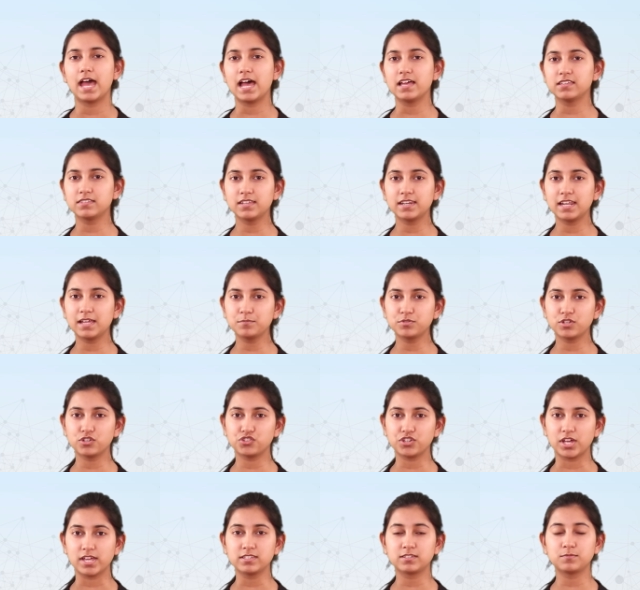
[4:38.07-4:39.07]
As the name
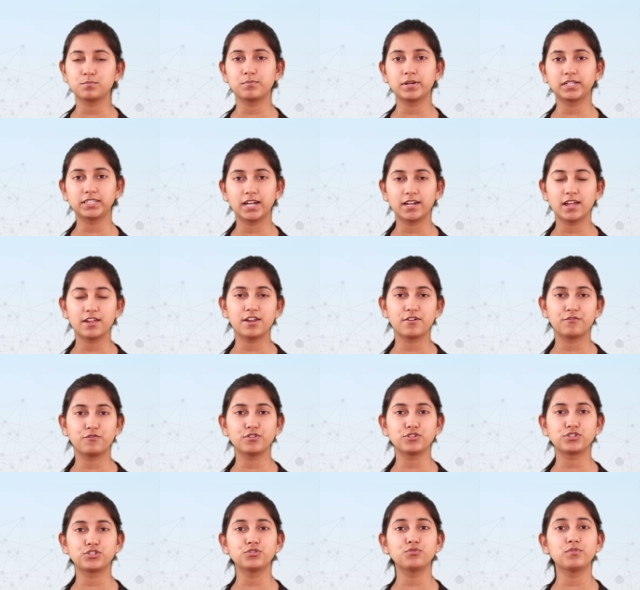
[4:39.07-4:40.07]
suggests, big data
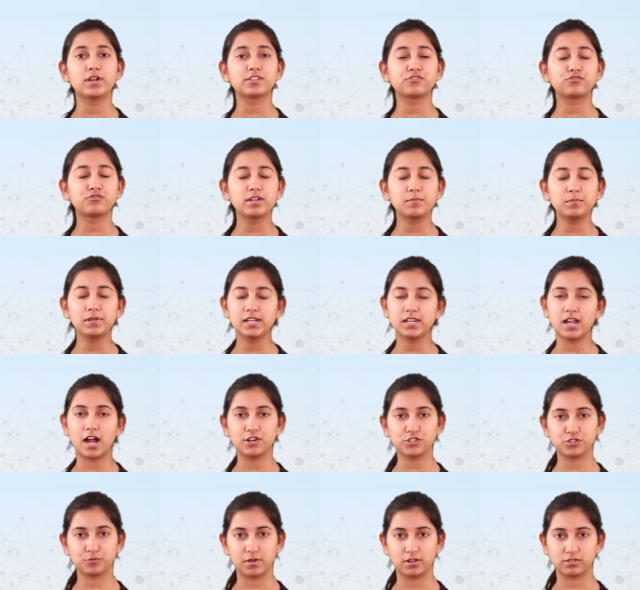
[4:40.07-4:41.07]
refers to extremely
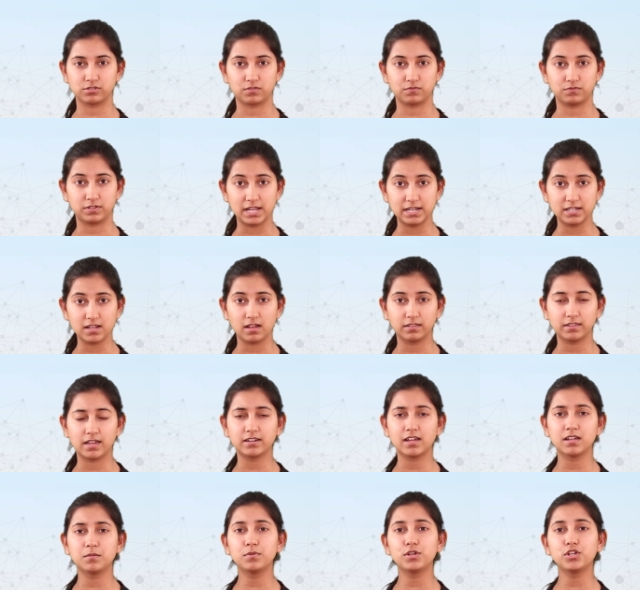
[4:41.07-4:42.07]
large amounts of data
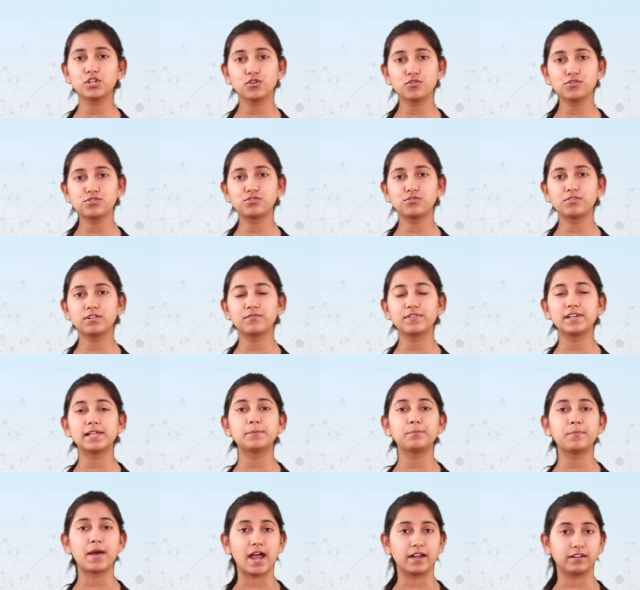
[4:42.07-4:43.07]
that can be used to
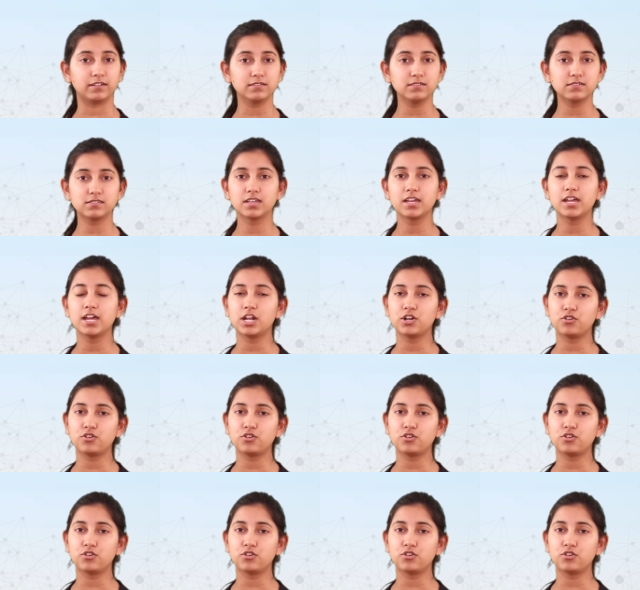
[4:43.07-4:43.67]
reveal patterns,